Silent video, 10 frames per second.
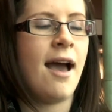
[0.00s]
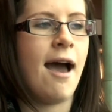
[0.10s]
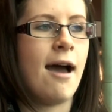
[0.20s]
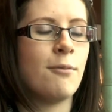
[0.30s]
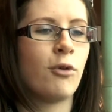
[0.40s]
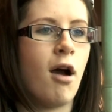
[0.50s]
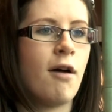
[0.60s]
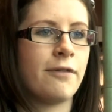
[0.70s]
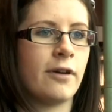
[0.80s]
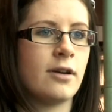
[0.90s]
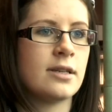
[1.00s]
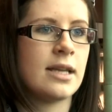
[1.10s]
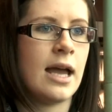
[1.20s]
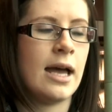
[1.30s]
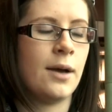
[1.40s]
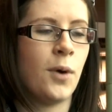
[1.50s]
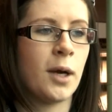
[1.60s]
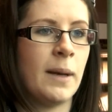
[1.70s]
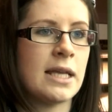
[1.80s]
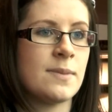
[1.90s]
We're offered
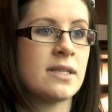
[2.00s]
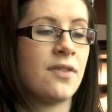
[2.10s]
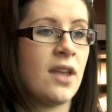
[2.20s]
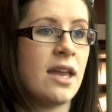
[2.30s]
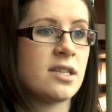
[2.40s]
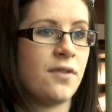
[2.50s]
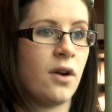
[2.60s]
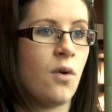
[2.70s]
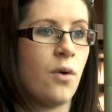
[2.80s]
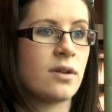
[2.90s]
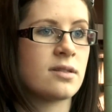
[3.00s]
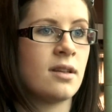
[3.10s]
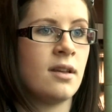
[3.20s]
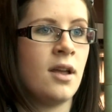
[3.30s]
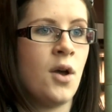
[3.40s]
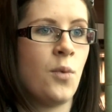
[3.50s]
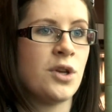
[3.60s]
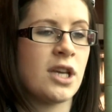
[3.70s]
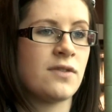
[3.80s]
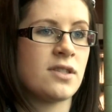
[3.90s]
work placement at the end of our course,
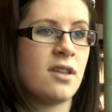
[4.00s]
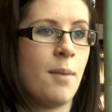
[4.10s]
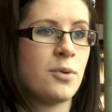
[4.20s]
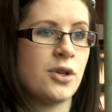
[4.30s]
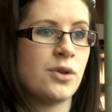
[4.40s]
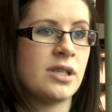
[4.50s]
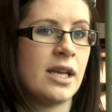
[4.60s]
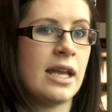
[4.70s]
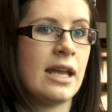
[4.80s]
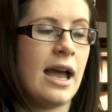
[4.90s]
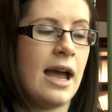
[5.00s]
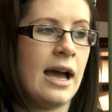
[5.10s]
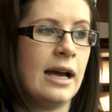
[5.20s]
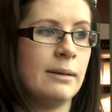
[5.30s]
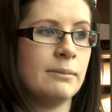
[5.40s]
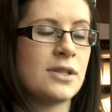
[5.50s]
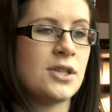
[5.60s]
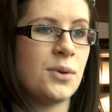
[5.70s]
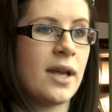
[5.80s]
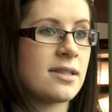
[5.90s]
which gives us the opportunity
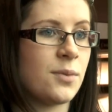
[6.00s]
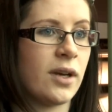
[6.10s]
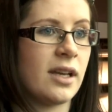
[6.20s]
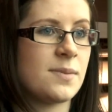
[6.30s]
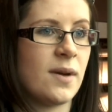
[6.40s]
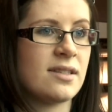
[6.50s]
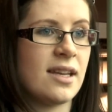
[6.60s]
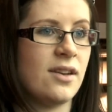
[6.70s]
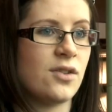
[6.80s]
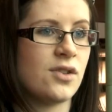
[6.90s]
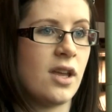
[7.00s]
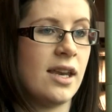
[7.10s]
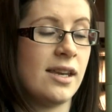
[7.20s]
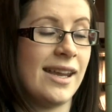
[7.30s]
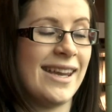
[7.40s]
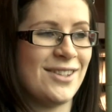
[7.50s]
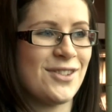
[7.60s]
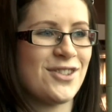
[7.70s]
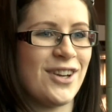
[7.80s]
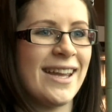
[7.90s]
to get some work experience in
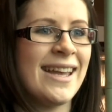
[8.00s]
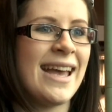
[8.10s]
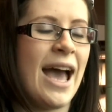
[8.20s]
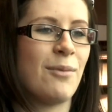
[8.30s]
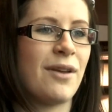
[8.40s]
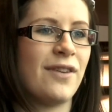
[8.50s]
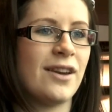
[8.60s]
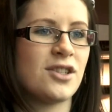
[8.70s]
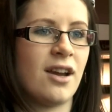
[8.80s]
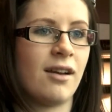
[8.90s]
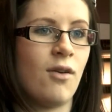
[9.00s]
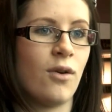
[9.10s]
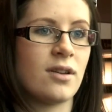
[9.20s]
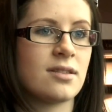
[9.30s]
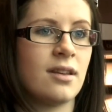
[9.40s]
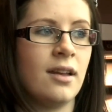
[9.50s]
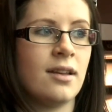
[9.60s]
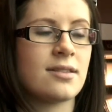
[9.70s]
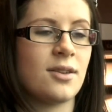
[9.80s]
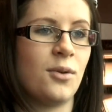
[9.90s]
industry, and we finish our course.
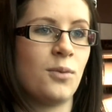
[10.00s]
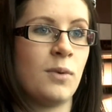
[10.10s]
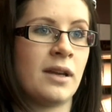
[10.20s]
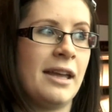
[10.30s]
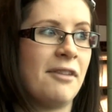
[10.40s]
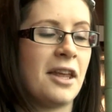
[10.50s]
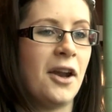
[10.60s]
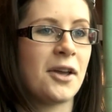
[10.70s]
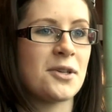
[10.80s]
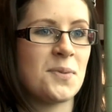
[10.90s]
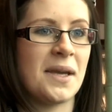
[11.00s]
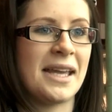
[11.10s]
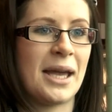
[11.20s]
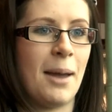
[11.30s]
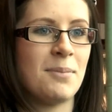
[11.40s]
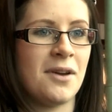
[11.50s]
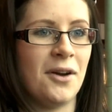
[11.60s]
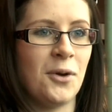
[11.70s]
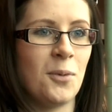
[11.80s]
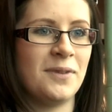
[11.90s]
So if they like us, we can get kept
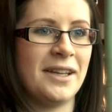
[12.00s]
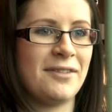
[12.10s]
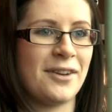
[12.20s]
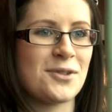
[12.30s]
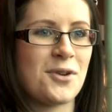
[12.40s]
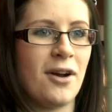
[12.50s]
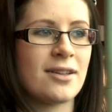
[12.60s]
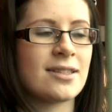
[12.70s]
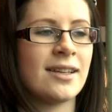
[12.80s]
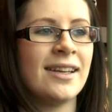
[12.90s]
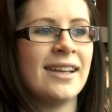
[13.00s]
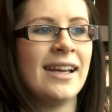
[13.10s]
on, hopefully, fingers crossed.